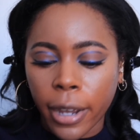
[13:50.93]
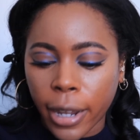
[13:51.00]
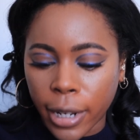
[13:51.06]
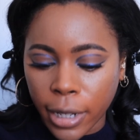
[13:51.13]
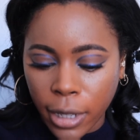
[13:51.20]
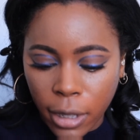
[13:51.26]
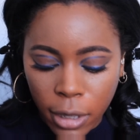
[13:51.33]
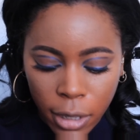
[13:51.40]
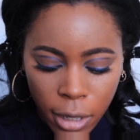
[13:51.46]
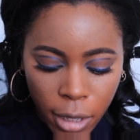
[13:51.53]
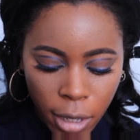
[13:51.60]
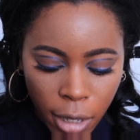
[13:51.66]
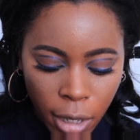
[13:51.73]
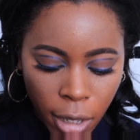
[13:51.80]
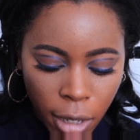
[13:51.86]
Honey,
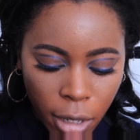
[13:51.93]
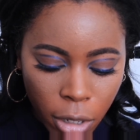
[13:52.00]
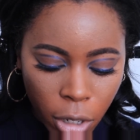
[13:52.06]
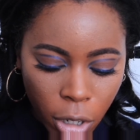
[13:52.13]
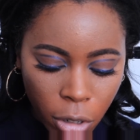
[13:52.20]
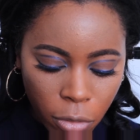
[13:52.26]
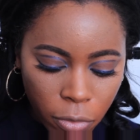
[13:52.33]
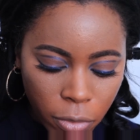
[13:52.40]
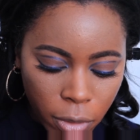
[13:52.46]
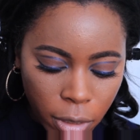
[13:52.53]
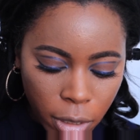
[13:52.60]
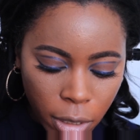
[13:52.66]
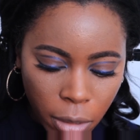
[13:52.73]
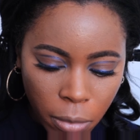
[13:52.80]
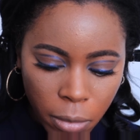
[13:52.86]
and
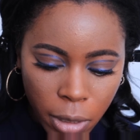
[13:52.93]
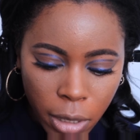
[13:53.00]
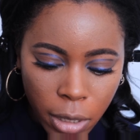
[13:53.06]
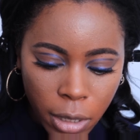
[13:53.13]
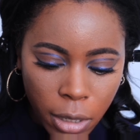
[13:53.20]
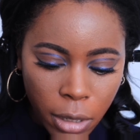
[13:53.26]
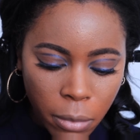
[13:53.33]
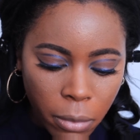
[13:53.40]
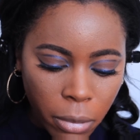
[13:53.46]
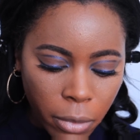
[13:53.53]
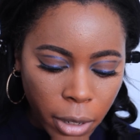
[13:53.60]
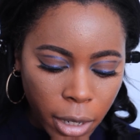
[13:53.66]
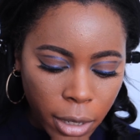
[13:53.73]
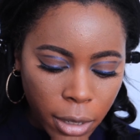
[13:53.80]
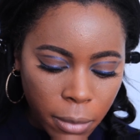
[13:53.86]
hopefully we can
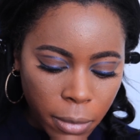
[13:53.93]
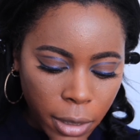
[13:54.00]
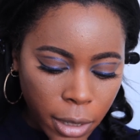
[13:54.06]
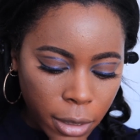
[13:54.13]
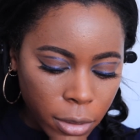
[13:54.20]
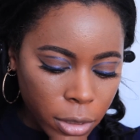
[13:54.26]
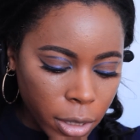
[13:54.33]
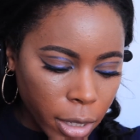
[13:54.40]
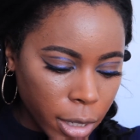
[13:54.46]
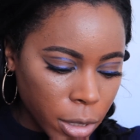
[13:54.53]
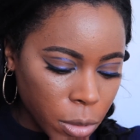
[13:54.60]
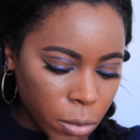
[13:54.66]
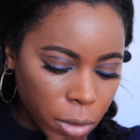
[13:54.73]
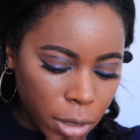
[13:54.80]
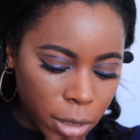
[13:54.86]
brighten up the under
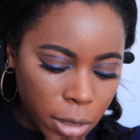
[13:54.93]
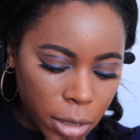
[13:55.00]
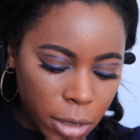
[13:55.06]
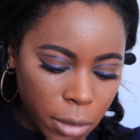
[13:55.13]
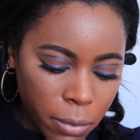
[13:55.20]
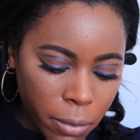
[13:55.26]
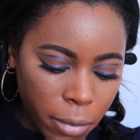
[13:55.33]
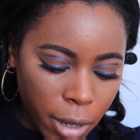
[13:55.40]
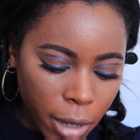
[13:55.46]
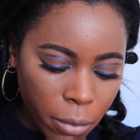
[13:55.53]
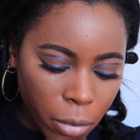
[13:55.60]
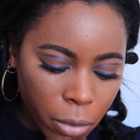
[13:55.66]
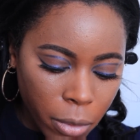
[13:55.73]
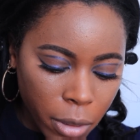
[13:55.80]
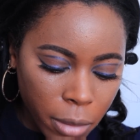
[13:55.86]
eyes with this bad
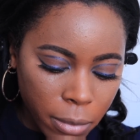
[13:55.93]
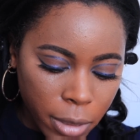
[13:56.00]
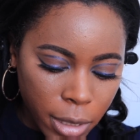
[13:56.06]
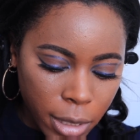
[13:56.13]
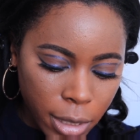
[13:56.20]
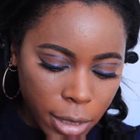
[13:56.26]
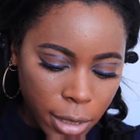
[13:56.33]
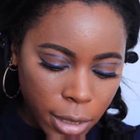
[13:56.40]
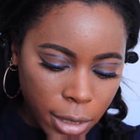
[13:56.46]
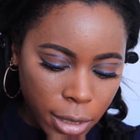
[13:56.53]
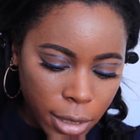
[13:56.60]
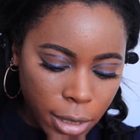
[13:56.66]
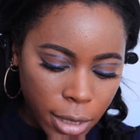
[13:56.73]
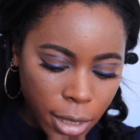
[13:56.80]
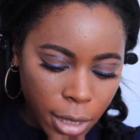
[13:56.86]
boy,
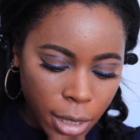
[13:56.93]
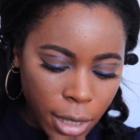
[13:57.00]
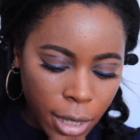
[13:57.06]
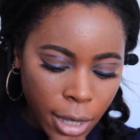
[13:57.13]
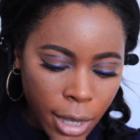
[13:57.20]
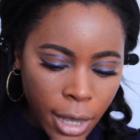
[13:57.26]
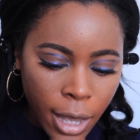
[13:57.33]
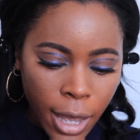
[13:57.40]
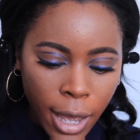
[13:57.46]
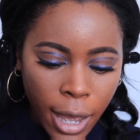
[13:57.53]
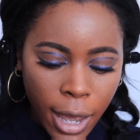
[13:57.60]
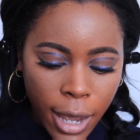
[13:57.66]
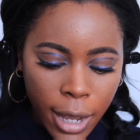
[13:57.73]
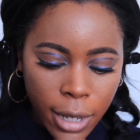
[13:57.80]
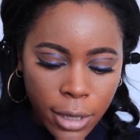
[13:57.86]
because
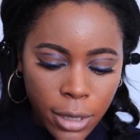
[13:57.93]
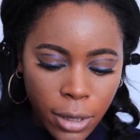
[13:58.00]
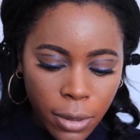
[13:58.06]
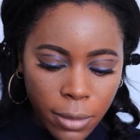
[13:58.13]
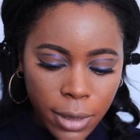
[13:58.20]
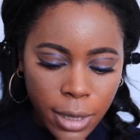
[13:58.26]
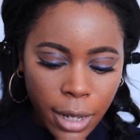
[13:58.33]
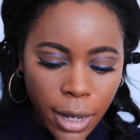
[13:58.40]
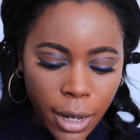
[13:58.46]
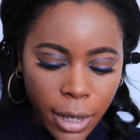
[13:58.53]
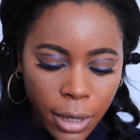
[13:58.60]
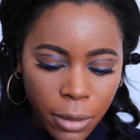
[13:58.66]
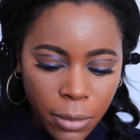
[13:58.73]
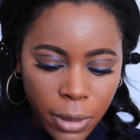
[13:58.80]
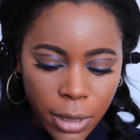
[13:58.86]
I don't
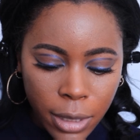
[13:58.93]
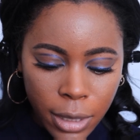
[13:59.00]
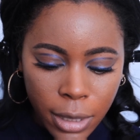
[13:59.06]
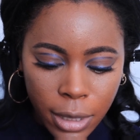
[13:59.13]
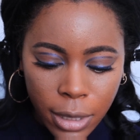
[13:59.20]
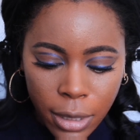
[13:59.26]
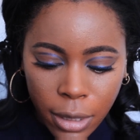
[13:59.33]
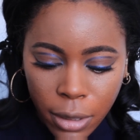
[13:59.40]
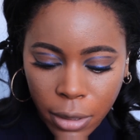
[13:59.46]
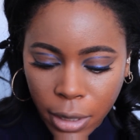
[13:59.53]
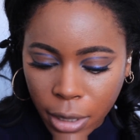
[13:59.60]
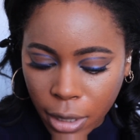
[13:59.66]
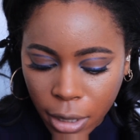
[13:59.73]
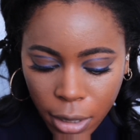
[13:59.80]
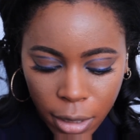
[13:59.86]
like what this is
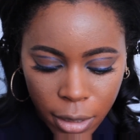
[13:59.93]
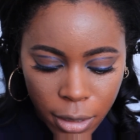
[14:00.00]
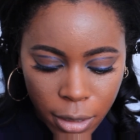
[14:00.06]
looking.